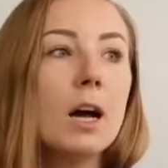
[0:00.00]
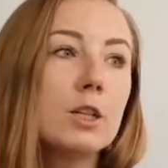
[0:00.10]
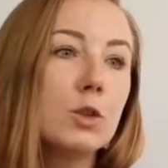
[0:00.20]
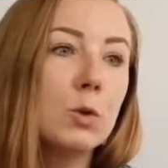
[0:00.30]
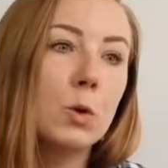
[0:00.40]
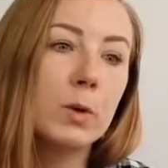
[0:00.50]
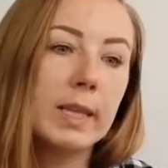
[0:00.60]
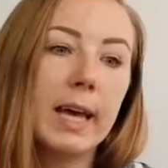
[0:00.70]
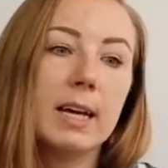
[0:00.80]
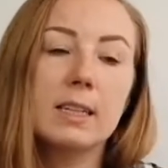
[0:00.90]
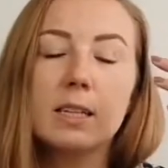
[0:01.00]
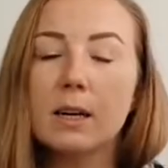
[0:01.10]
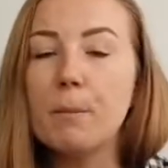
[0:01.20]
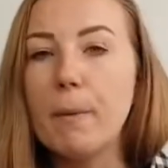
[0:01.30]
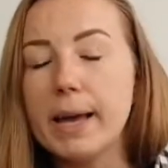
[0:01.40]
to connect
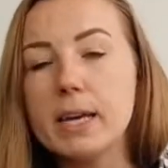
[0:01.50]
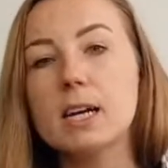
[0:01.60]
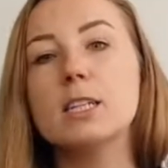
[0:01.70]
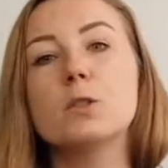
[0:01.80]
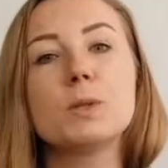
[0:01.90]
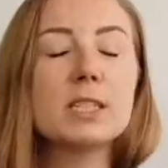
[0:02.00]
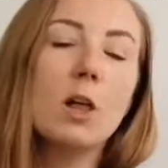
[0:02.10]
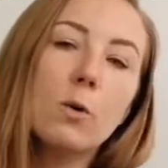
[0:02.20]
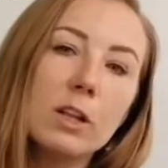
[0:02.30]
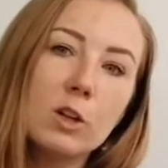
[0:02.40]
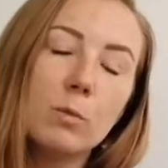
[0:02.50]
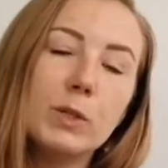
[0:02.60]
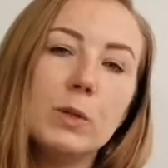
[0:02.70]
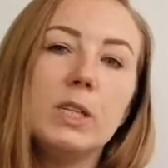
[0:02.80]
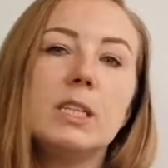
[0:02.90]
migrants with local
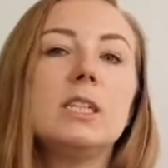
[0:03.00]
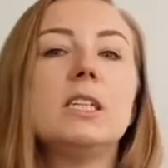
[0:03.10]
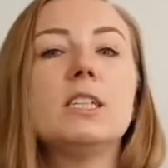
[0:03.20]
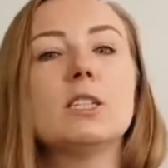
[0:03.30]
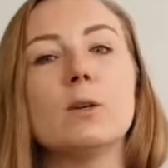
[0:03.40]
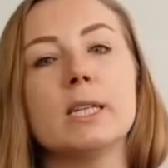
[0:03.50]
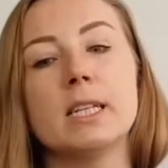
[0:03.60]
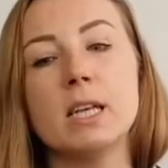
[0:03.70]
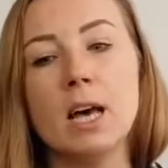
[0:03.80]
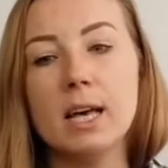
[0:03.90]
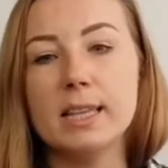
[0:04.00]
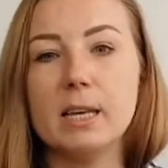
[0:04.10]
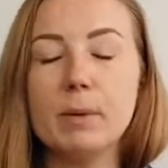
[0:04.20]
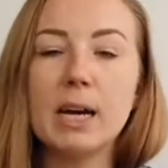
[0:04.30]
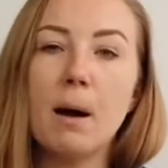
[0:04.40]
community so that
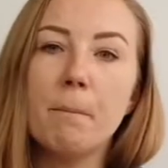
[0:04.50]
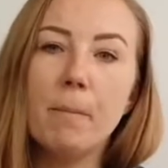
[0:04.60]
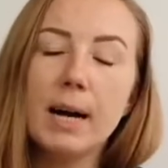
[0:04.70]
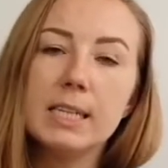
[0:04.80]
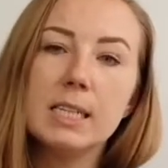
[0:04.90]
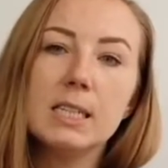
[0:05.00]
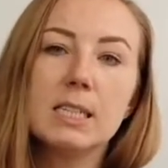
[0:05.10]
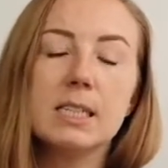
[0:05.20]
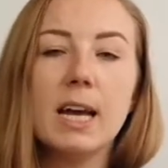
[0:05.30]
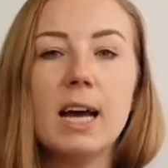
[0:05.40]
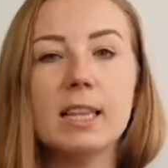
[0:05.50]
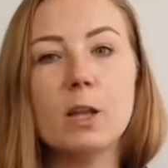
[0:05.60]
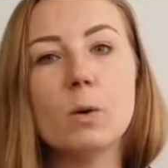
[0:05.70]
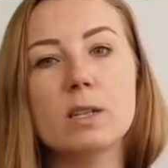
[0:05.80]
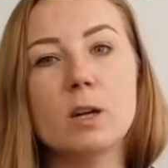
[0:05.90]
they become buddies, and
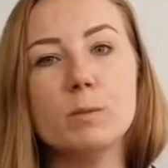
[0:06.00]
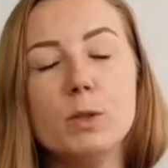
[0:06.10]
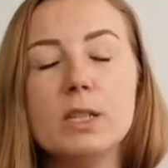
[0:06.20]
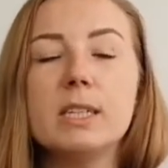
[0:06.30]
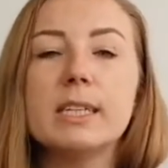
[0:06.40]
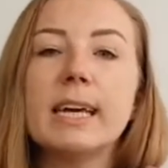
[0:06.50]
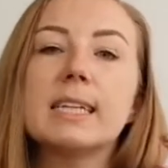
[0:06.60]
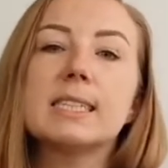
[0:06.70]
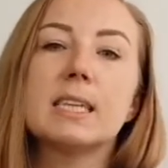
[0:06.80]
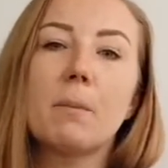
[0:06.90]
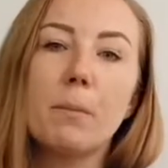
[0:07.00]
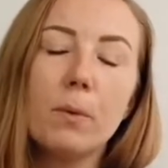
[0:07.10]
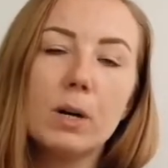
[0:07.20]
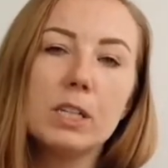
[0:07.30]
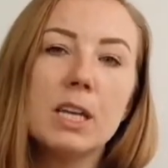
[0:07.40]
local community can
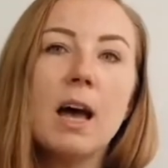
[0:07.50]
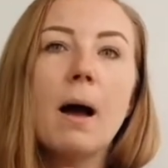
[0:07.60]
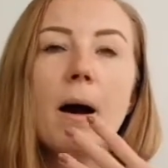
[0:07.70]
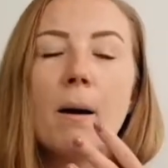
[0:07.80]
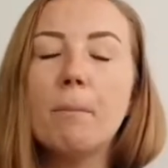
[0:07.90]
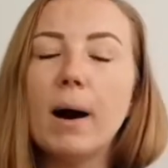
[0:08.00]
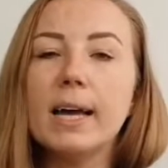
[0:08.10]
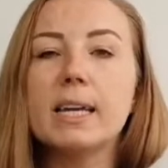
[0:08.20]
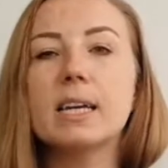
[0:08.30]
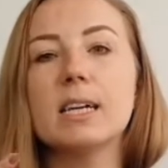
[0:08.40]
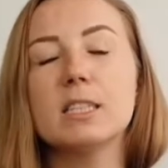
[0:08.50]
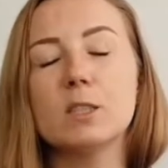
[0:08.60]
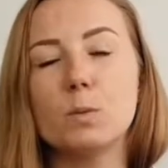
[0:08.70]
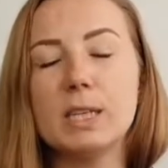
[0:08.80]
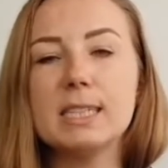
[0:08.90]
support
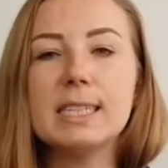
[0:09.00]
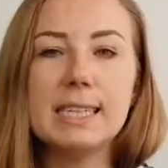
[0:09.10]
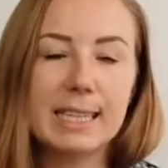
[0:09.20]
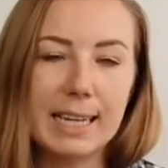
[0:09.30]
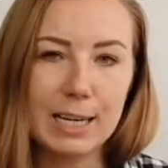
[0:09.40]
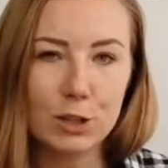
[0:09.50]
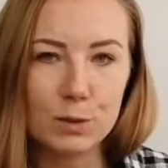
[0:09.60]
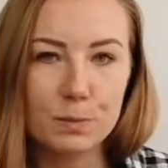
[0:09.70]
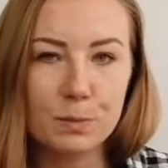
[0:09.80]
migrants with integration.